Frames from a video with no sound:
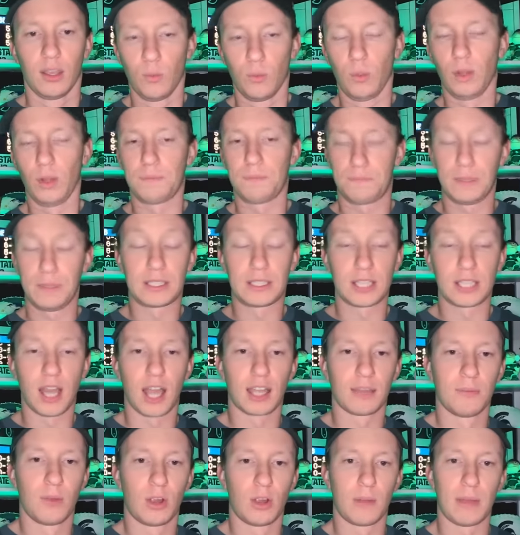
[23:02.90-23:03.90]
we'll be
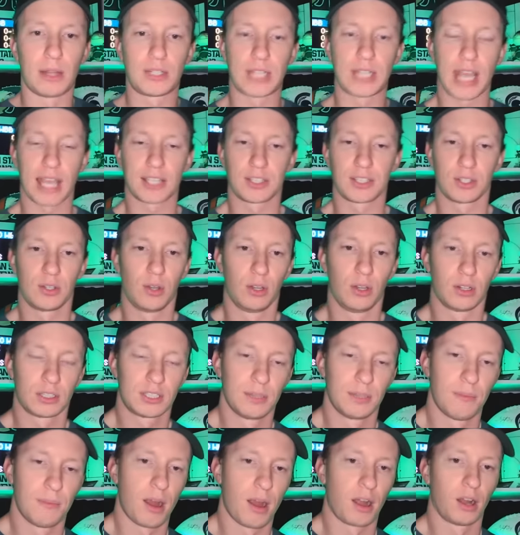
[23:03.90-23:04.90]
talking more about Jaxon Kohler
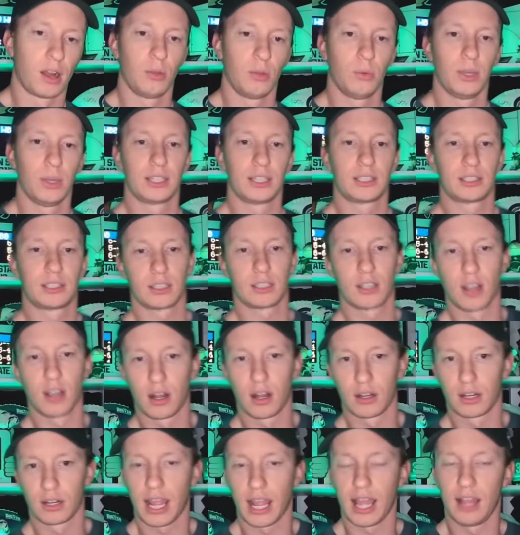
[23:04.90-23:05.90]
tomorrow with
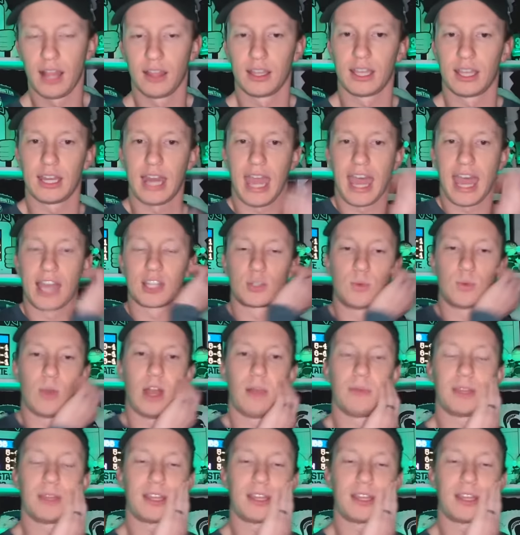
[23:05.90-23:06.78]
Carter Elliott as well,